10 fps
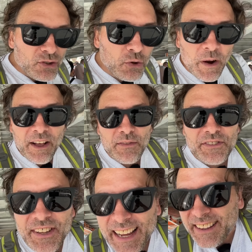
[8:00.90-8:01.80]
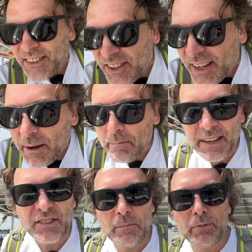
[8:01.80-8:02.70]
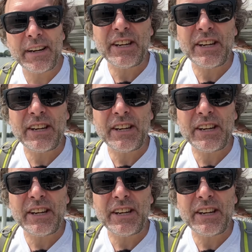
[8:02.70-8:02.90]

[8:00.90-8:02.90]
12 cents, but it's a pretty